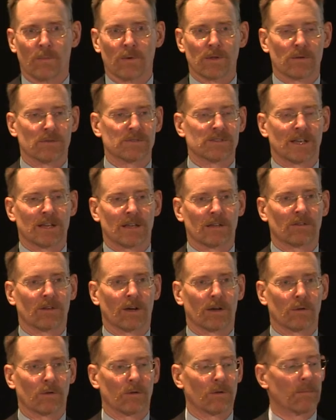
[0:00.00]
whether it's
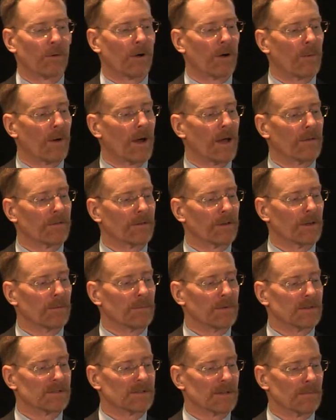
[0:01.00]
anecdotal or by way of
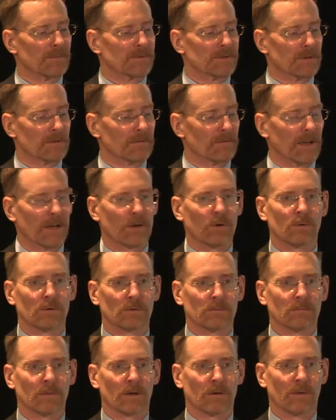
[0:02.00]
keeping some sort of
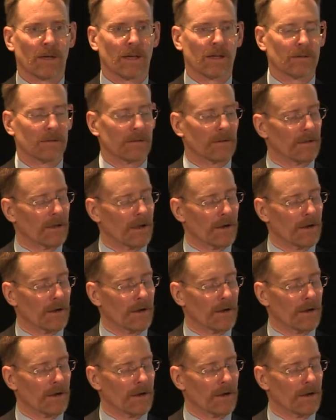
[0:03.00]
record around